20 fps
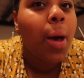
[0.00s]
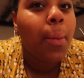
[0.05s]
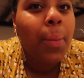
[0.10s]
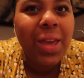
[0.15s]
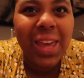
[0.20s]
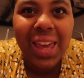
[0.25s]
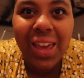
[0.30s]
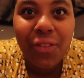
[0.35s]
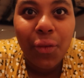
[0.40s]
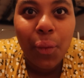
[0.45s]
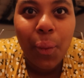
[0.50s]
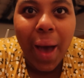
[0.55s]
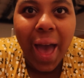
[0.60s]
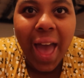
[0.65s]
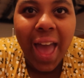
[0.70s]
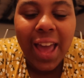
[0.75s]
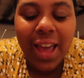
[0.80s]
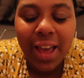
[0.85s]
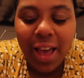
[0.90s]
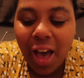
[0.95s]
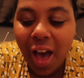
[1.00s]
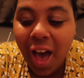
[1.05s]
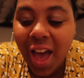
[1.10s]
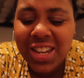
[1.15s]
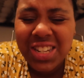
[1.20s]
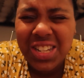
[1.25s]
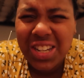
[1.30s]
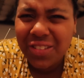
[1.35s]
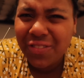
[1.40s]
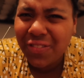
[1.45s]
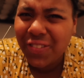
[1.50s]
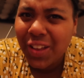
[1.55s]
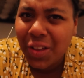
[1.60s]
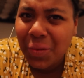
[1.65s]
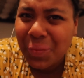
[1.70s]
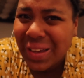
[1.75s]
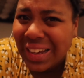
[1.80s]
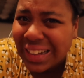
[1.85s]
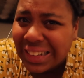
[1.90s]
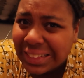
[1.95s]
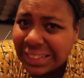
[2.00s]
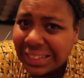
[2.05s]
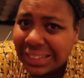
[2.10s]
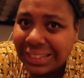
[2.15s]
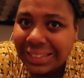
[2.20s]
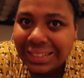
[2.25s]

But either way, I did film it.